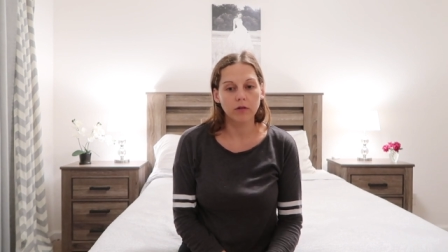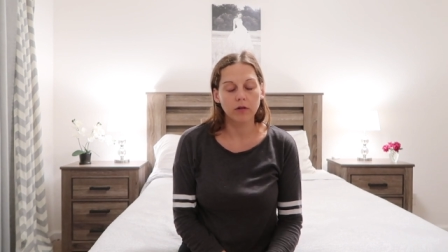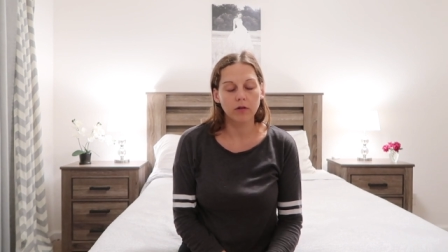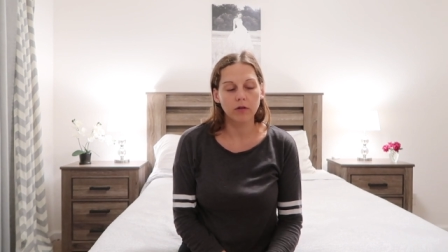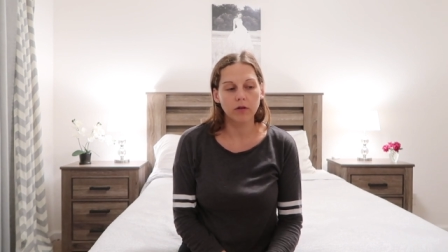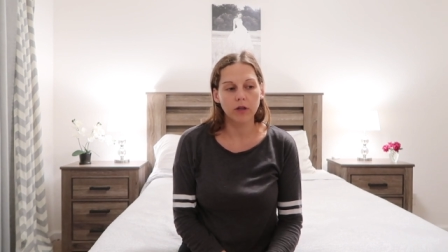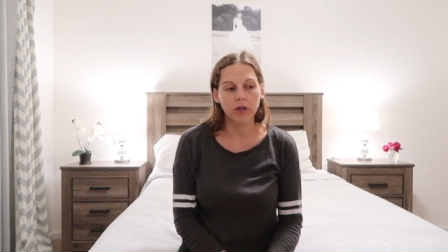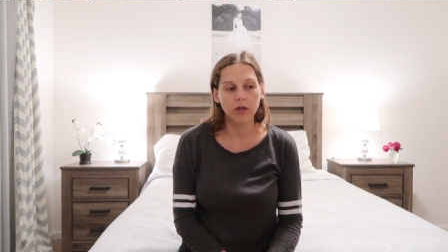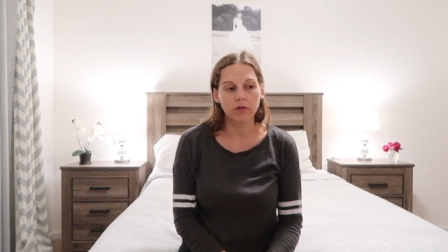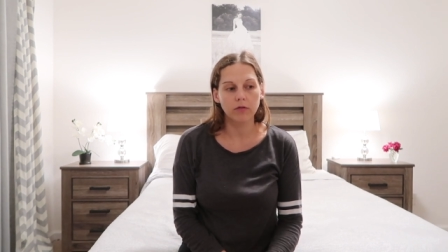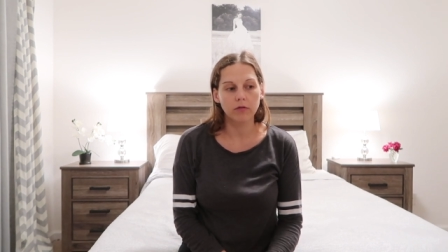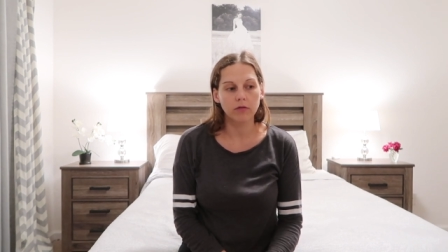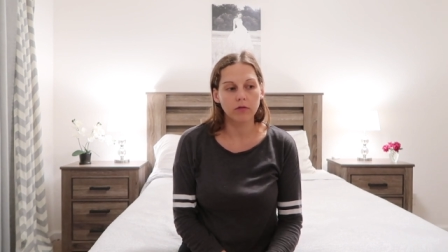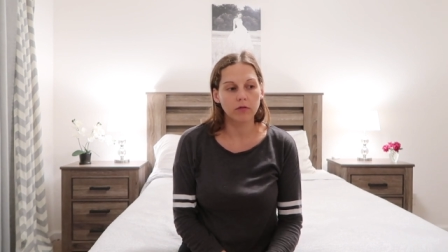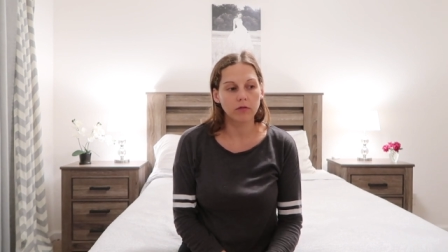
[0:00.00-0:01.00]

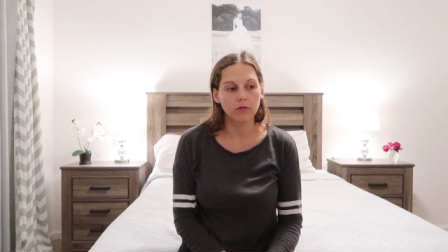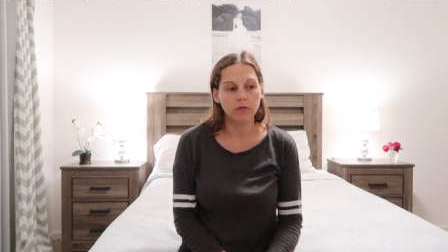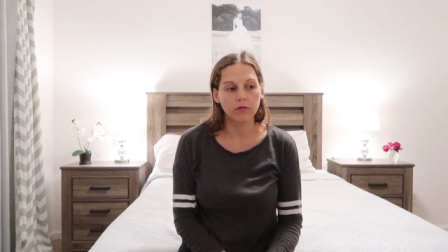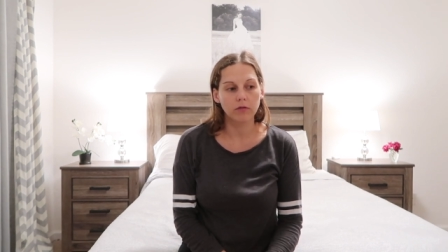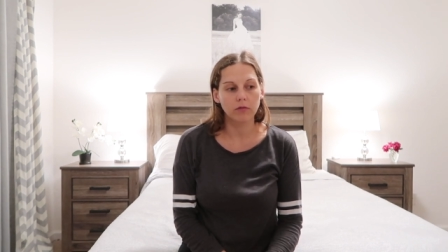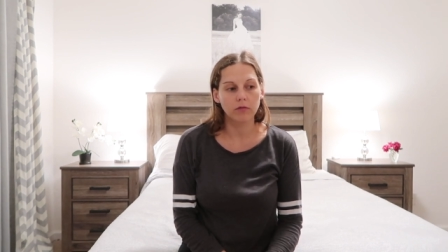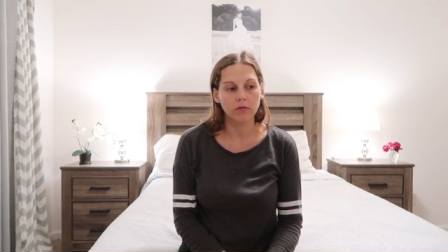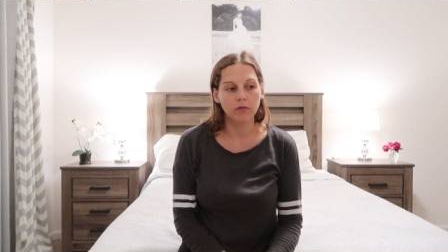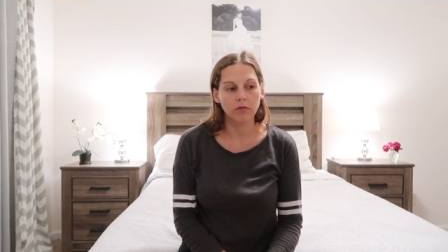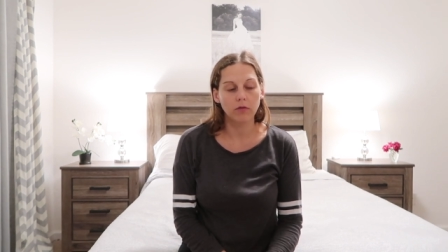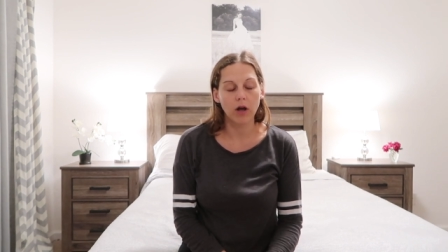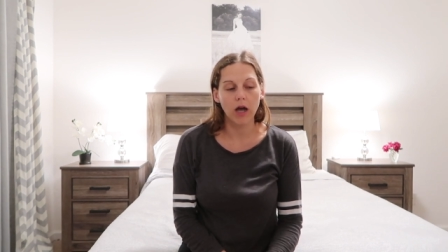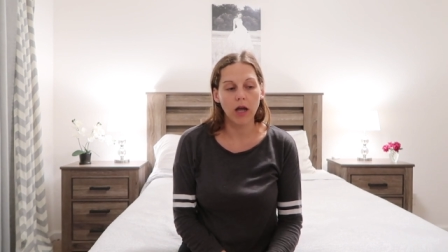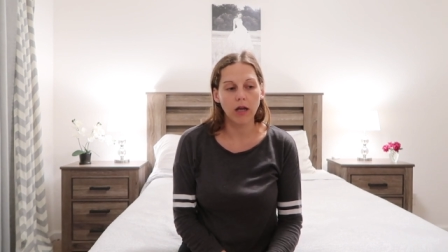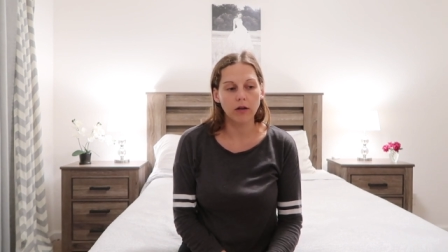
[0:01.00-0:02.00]
looking
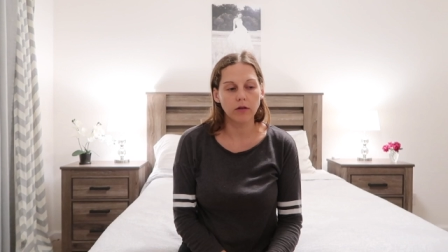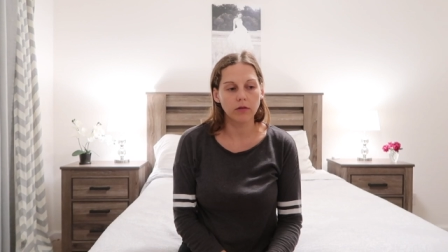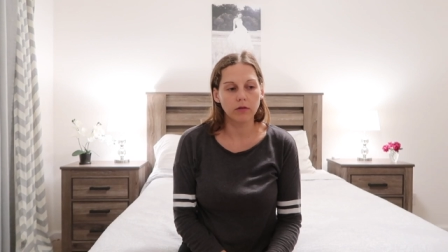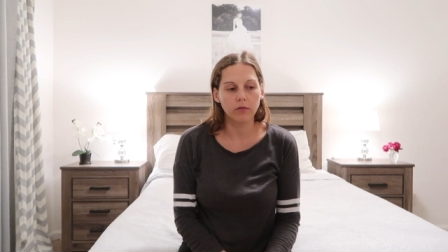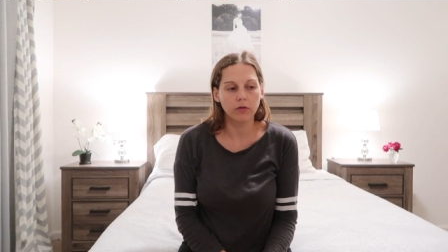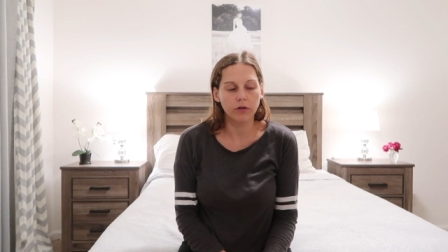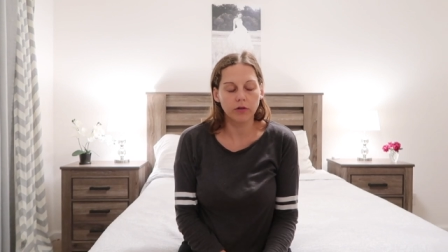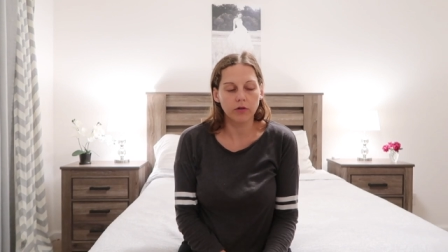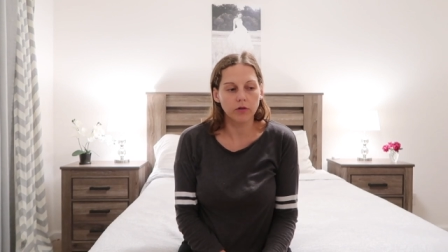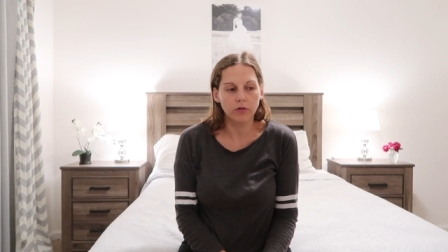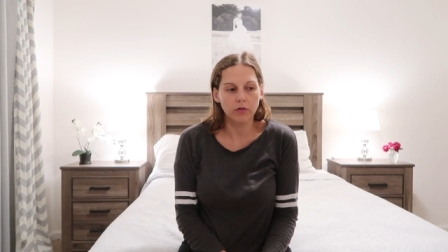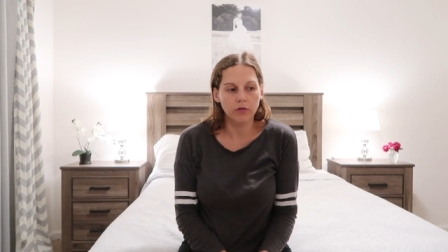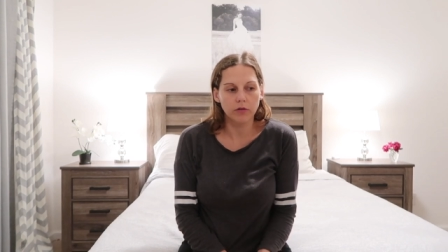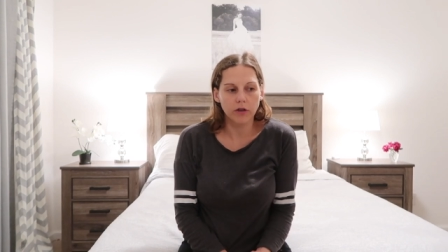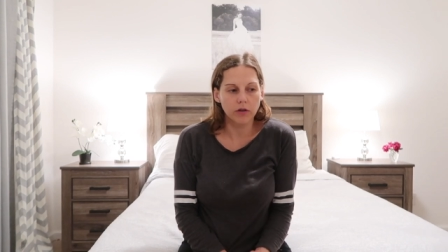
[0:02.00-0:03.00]
right, wasn't
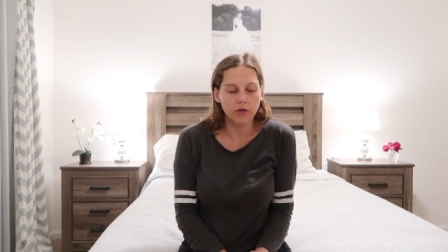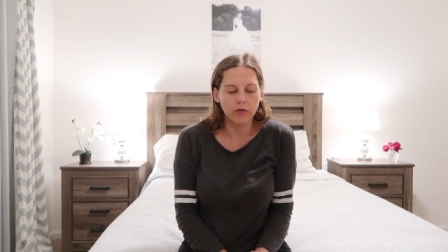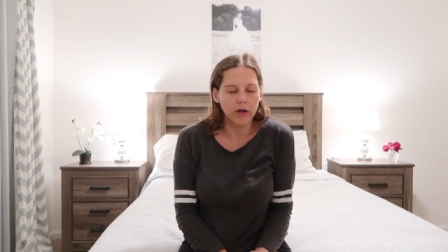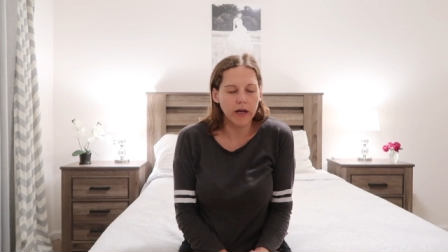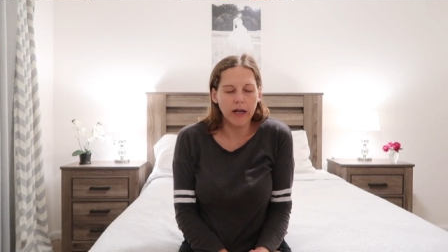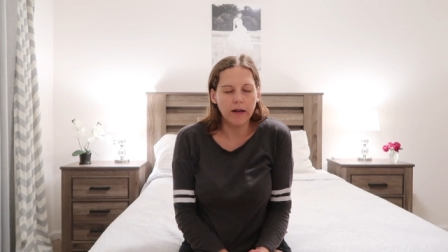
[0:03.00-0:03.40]
looking correct.